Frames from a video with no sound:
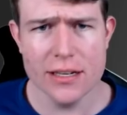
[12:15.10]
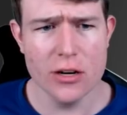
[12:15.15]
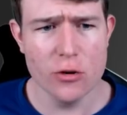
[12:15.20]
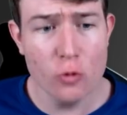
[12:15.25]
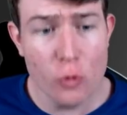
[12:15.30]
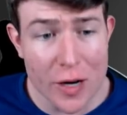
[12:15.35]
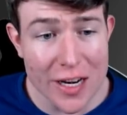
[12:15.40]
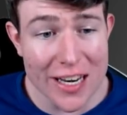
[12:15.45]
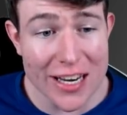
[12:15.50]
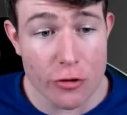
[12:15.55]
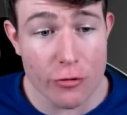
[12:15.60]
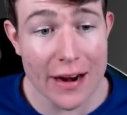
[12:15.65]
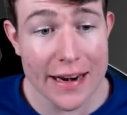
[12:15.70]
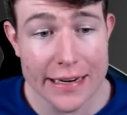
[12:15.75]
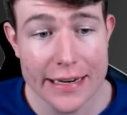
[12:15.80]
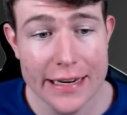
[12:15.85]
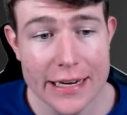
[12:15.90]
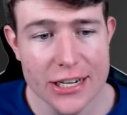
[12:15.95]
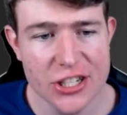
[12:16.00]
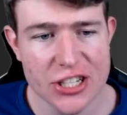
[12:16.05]
really
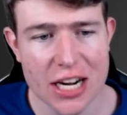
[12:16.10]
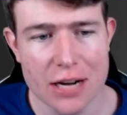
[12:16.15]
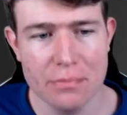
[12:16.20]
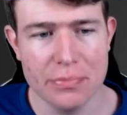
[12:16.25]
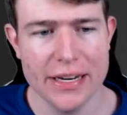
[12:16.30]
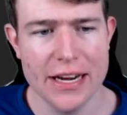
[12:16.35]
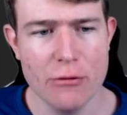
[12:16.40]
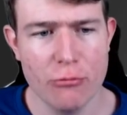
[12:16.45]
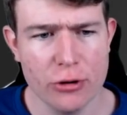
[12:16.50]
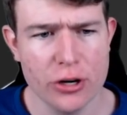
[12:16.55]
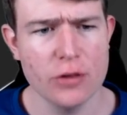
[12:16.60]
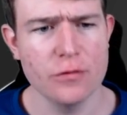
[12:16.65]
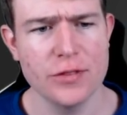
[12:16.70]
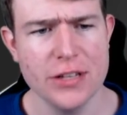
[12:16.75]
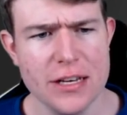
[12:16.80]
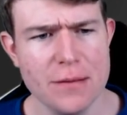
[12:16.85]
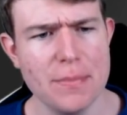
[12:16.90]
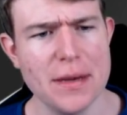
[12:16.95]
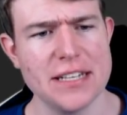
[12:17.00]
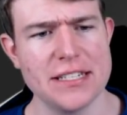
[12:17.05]
great E-Giant player, one of
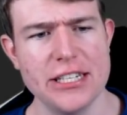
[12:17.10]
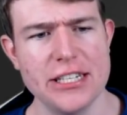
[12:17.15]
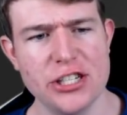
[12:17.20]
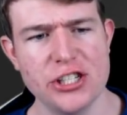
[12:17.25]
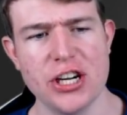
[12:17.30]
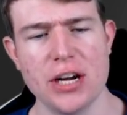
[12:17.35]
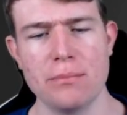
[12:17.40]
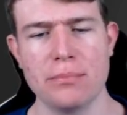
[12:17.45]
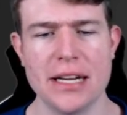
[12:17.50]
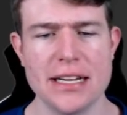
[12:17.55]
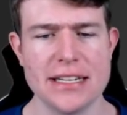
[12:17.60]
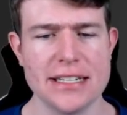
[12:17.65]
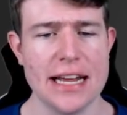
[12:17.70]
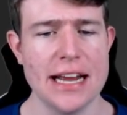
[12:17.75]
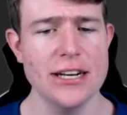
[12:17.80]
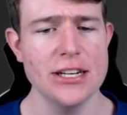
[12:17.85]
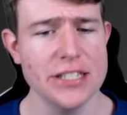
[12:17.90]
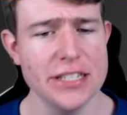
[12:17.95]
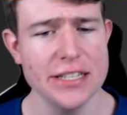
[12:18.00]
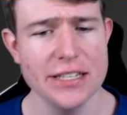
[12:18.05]
the best E-Giant players.
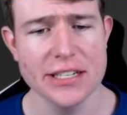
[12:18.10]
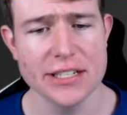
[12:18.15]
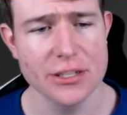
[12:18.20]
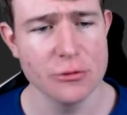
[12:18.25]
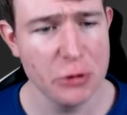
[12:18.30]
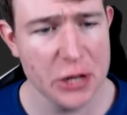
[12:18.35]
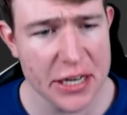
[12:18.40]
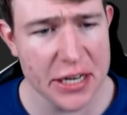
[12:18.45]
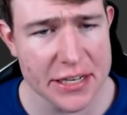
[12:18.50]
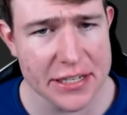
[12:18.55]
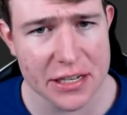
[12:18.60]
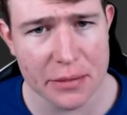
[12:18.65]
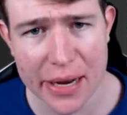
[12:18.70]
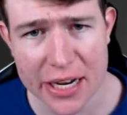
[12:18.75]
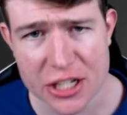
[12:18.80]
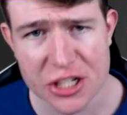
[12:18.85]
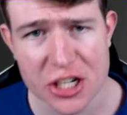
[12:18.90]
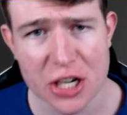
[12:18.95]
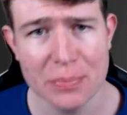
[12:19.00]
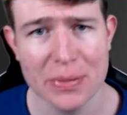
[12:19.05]
Honestly, that's a really easy
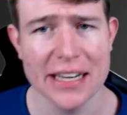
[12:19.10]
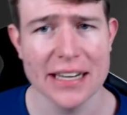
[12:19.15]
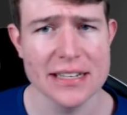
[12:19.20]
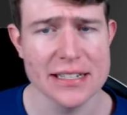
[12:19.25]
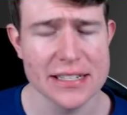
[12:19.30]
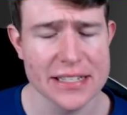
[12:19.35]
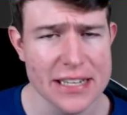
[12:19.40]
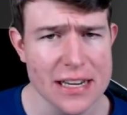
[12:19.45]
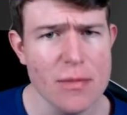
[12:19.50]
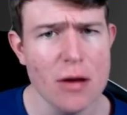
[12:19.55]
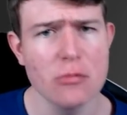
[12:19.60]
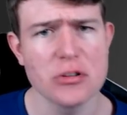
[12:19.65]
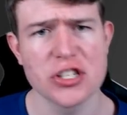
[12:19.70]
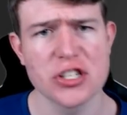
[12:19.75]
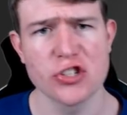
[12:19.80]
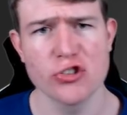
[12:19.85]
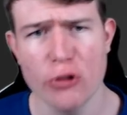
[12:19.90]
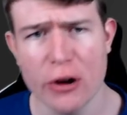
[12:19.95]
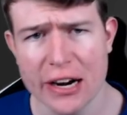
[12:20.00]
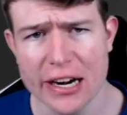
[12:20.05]
matchup, but against him I was
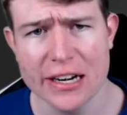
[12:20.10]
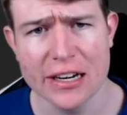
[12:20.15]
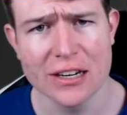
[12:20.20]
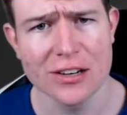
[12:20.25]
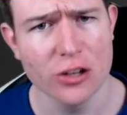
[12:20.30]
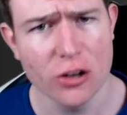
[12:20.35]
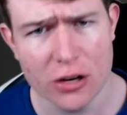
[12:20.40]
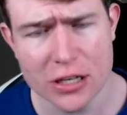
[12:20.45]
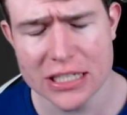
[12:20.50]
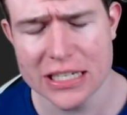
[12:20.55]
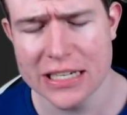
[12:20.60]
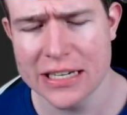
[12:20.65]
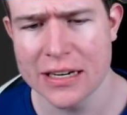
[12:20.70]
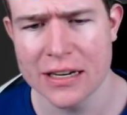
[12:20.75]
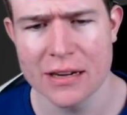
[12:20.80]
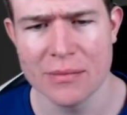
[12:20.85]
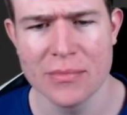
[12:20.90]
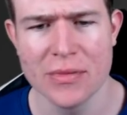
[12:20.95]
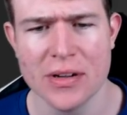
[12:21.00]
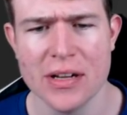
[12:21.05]
struggling a lot
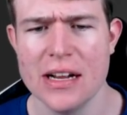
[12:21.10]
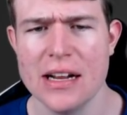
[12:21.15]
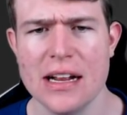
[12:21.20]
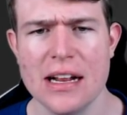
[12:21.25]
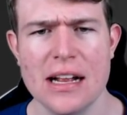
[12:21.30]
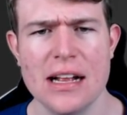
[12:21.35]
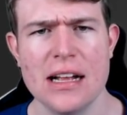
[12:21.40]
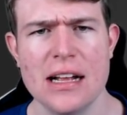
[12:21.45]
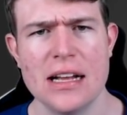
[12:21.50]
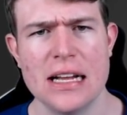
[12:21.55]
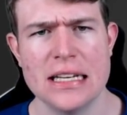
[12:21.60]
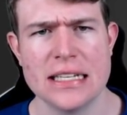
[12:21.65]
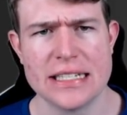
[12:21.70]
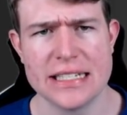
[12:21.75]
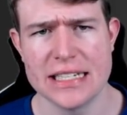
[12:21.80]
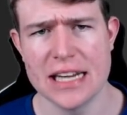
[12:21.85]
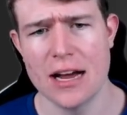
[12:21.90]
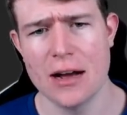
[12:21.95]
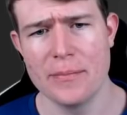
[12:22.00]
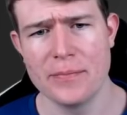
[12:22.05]

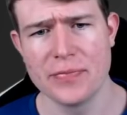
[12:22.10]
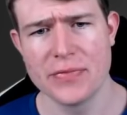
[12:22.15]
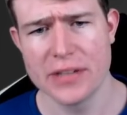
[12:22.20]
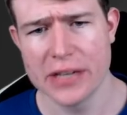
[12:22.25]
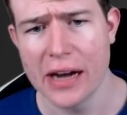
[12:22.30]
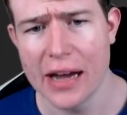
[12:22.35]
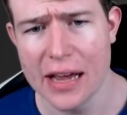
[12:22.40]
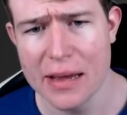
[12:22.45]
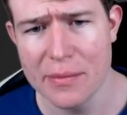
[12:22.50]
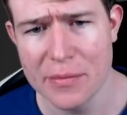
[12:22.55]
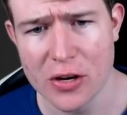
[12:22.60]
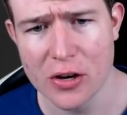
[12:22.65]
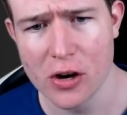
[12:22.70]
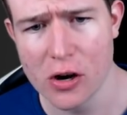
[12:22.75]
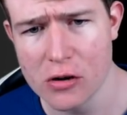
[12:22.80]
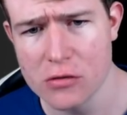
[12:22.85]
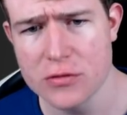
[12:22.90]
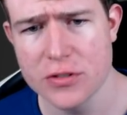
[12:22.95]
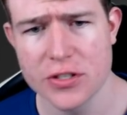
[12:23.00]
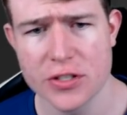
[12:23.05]
some time
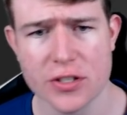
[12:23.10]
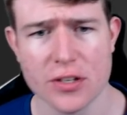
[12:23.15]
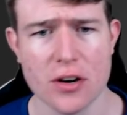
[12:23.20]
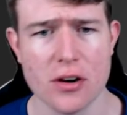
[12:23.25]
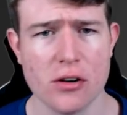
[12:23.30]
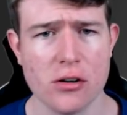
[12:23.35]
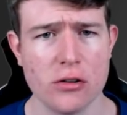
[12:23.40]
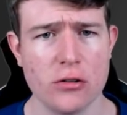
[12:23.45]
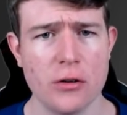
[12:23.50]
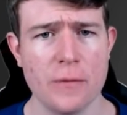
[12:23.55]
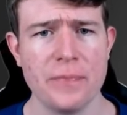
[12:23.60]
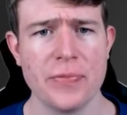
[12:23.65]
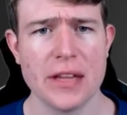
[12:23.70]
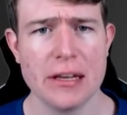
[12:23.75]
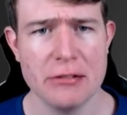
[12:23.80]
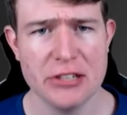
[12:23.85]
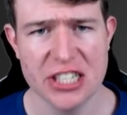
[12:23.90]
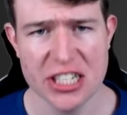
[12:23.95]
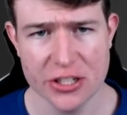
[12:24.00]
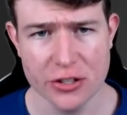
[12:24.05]
ago. So
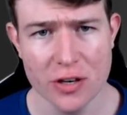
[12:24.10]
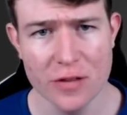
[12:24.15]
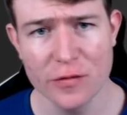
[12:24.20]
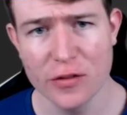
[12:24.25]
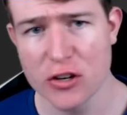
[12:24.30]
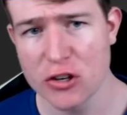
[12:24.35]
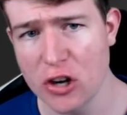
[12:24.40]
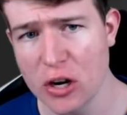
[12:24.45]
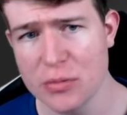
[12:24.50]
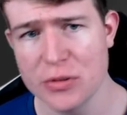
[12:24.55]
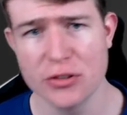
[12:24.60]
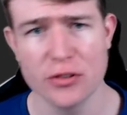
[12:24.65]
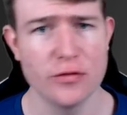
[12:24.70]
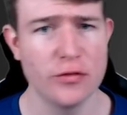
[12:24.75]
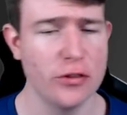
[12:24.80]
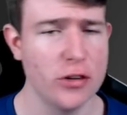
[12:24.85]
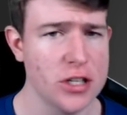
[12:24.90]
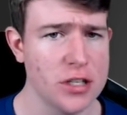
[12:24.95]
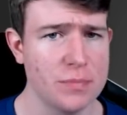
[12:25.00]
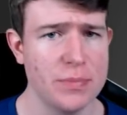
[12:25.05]
we're just going for Goblin Drill
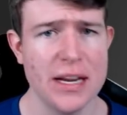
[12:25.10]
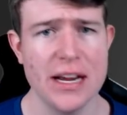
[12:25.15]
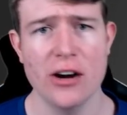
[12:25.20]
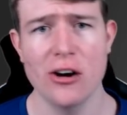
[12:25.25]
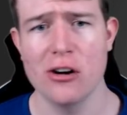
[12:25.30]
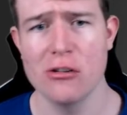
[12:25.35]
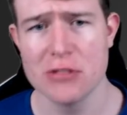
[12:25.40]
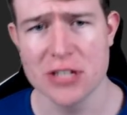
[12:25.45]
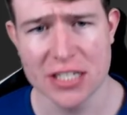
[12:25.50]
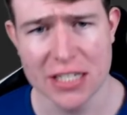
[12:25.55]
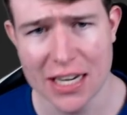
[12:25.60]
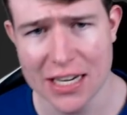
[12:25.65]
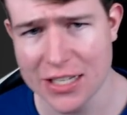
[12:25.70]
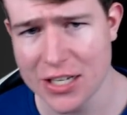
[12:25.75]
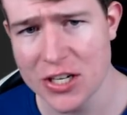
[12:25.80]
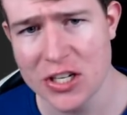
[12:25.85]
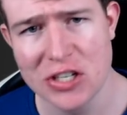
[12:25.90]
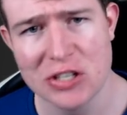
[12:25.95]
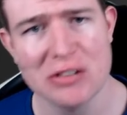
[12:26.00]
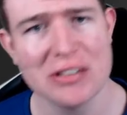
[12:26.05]
first player. I always like
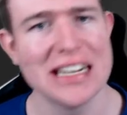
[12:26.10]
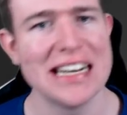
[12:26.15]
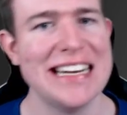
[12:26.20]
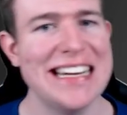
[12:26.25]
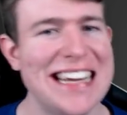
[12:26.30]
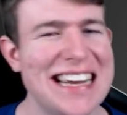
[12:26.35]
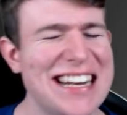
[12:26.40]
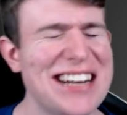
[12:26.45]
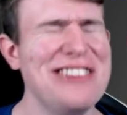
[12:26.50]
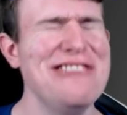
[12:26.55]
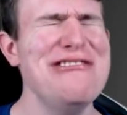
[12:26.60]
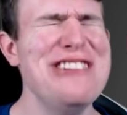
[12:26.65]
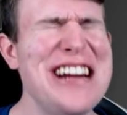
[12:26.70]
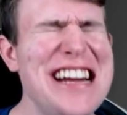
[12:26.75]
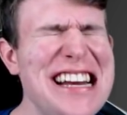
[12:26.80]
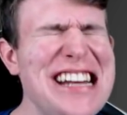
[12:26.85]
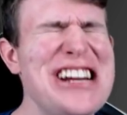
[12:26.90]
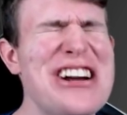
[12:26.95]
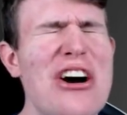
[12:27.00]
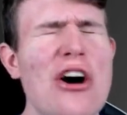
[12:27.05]
to do it, and he had a
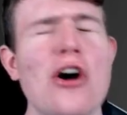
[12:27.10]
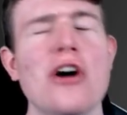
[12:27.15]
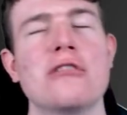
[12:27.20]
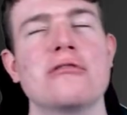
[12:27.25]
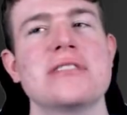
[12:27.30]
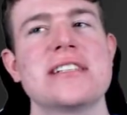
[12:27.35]
really awkward